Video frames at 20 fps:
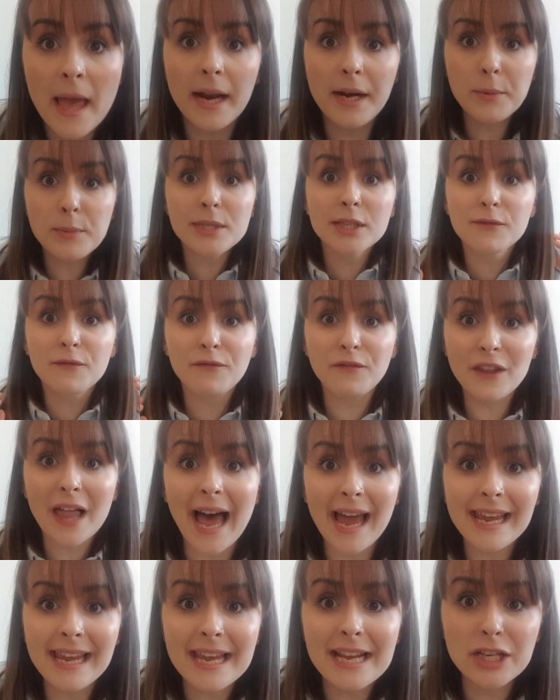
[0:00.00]
And it was
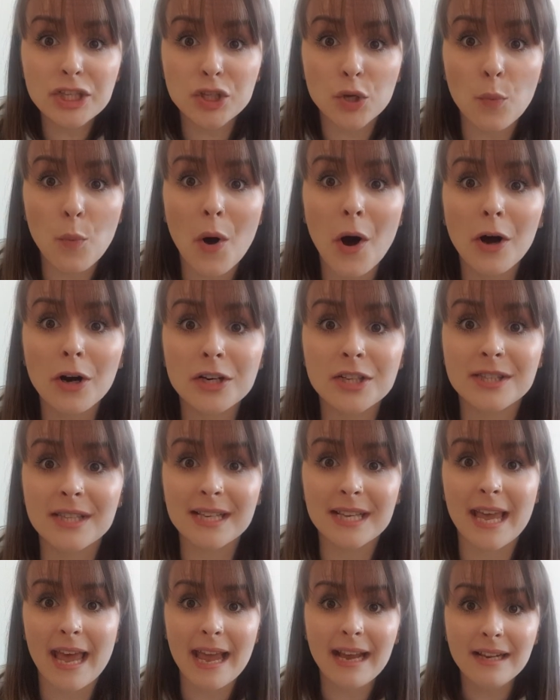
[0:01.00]
flying towards the
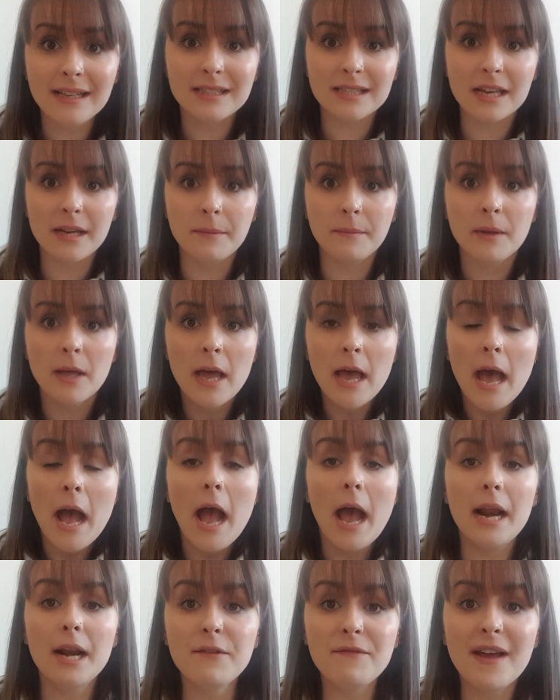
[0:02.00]
kingdom.
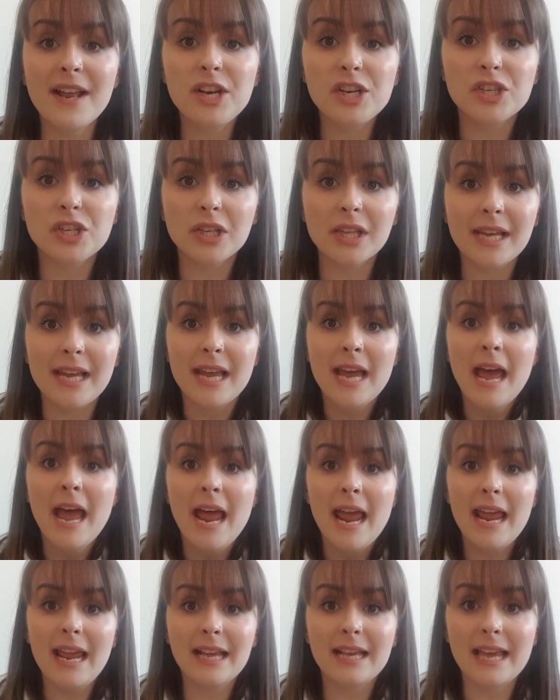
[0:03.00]
And eventually
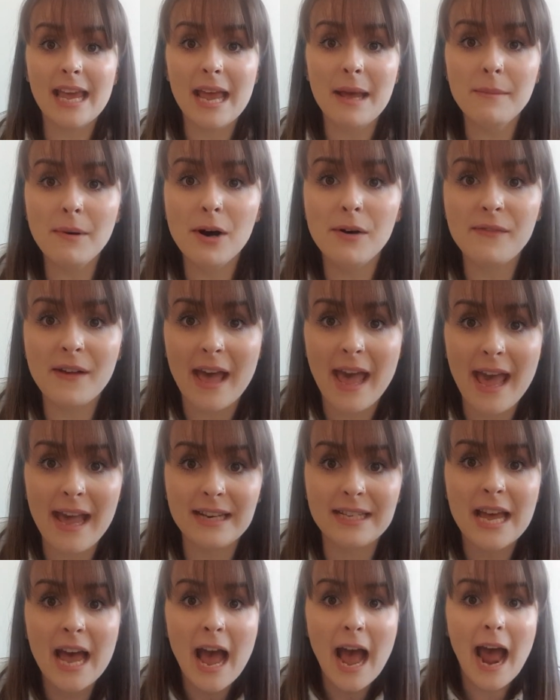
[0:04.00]
it came
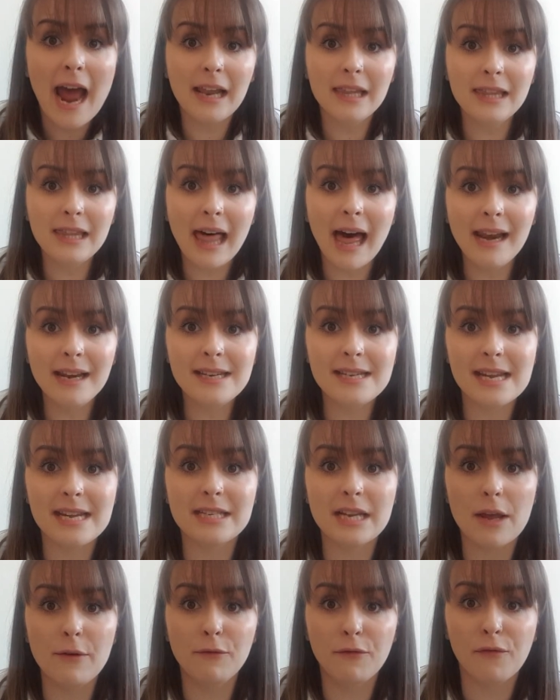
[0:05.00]
overhead and landed
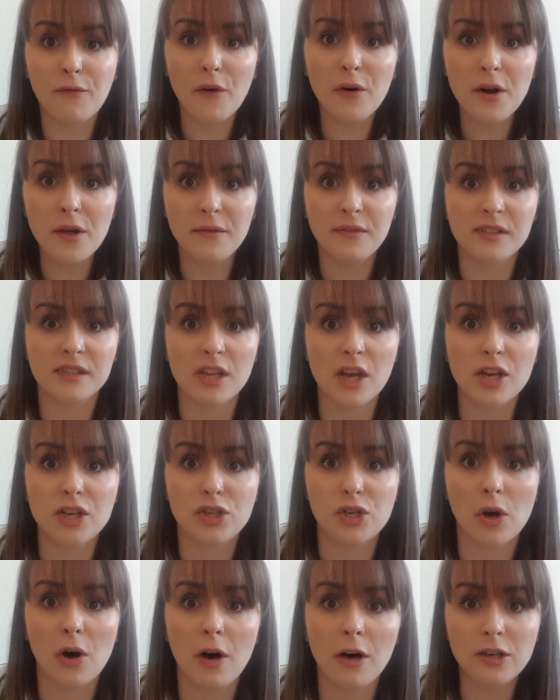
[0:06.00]
in front of Sir
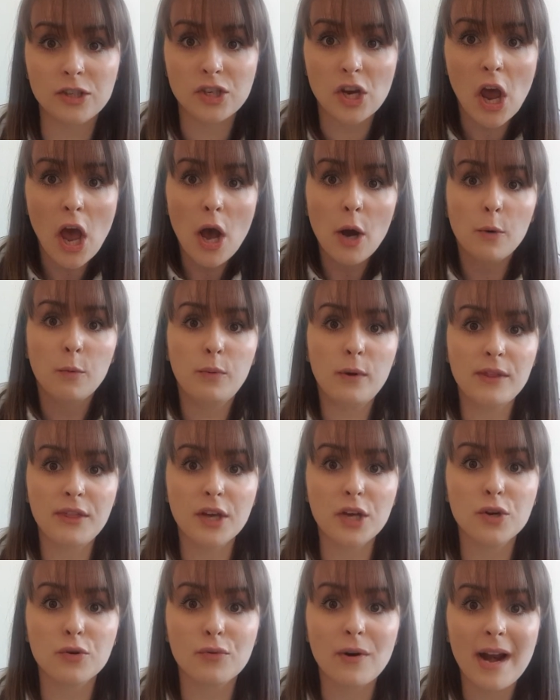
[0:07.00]
George with a
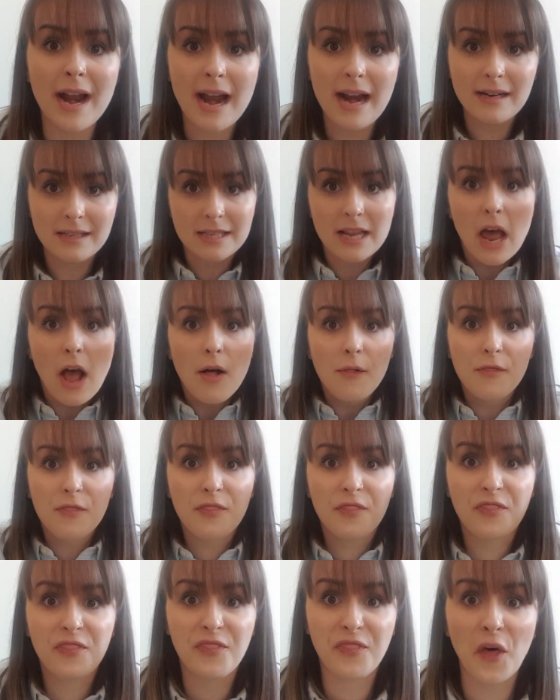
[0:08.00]
great
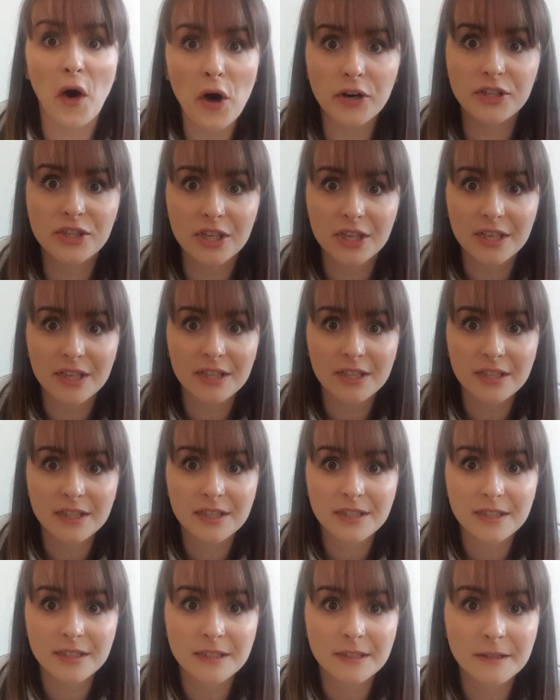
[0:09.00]
thud.
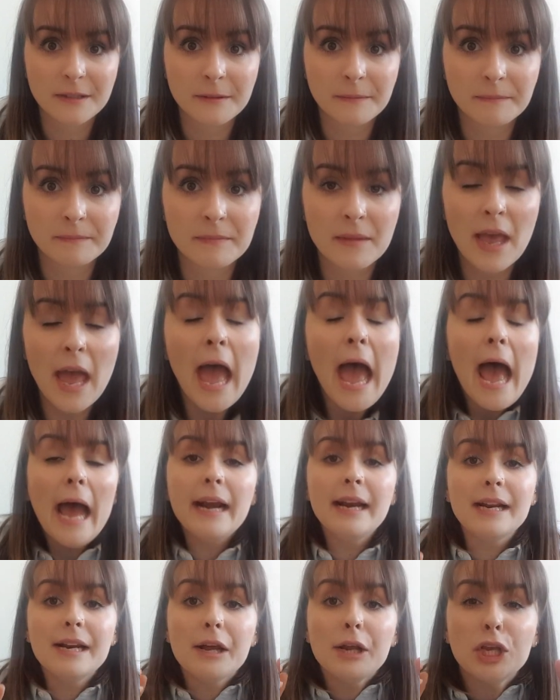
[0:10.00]

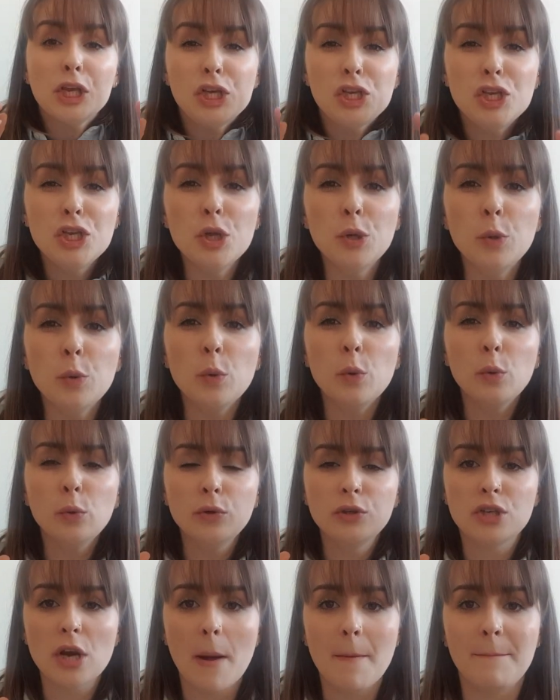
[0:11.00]
And in a
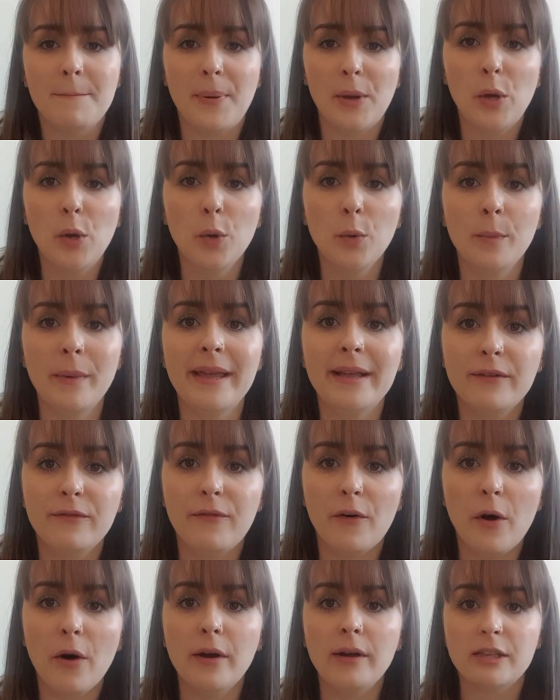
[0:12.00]
huge booming
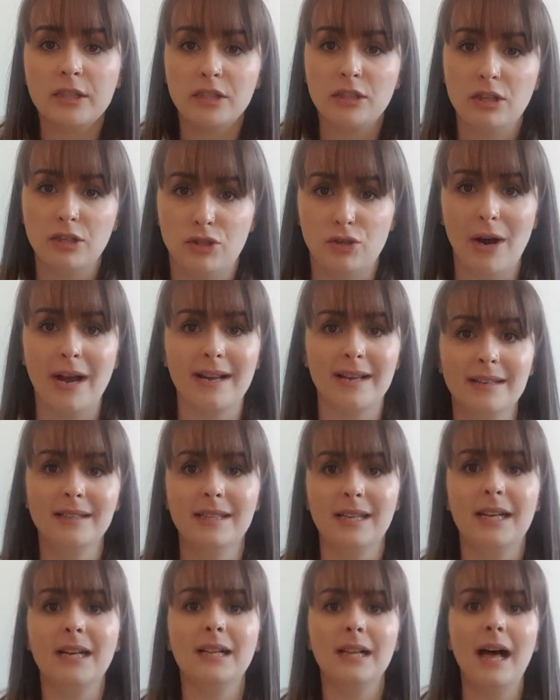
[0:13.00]
voice, the dragon
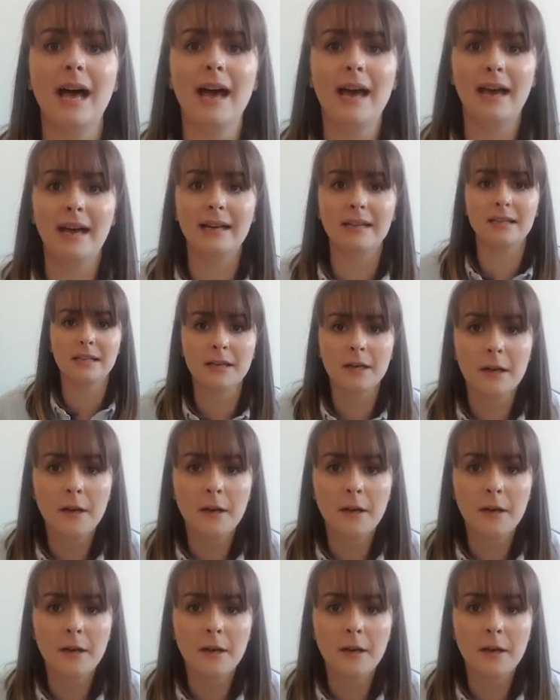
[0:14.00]
declared,